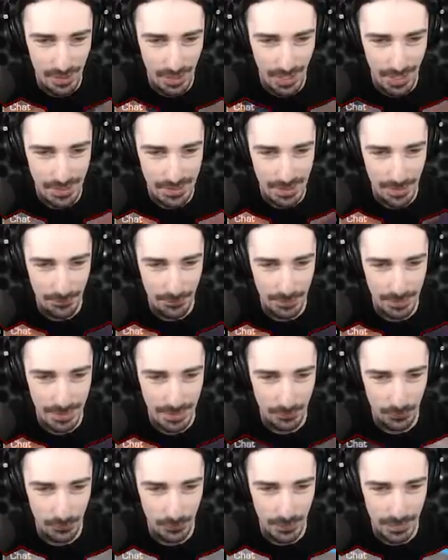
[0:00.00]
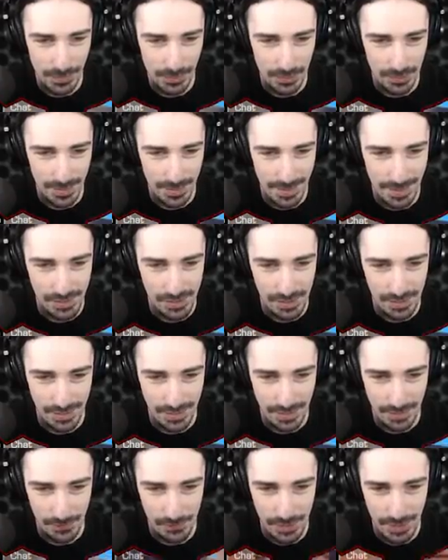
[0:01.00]
I definitely feel less
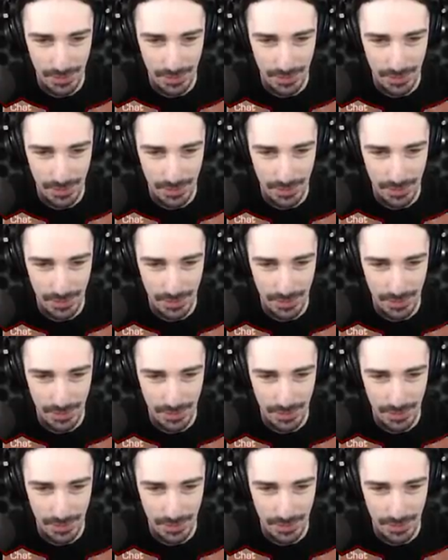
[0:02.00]
lift.